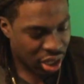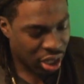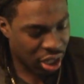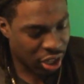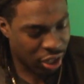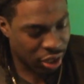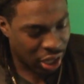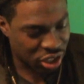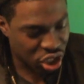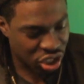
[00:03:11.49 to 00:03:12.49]

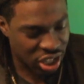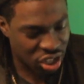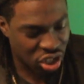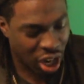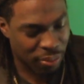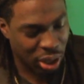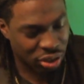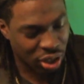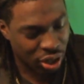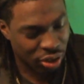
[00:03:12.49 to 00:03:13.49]
I just seen Shaun
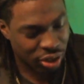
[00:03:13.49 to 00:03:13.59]
Malto.